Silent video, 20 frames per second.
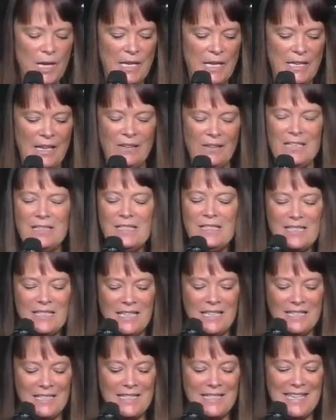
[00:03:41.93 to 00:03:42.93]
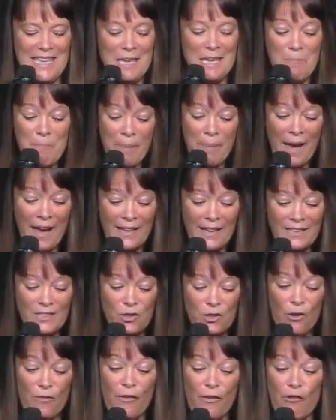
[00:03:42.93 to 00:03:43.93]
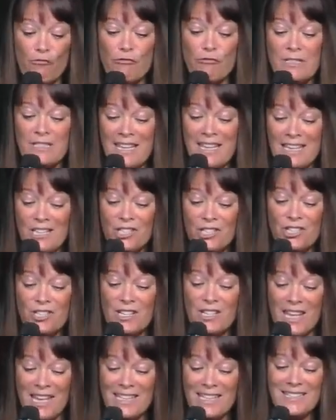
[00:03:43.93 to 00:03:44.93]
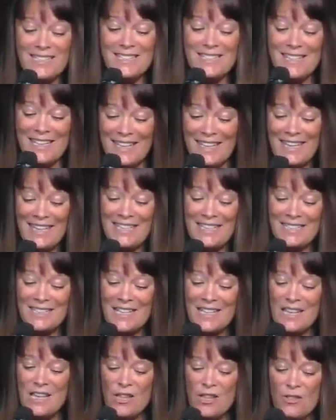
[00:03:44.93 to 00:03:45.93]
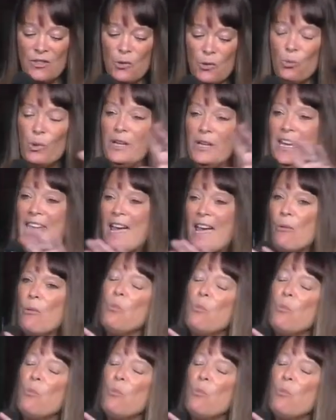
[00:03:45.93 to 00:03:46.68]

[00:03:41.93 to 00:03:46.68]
Now, it states the impact of retention editing is that we're now a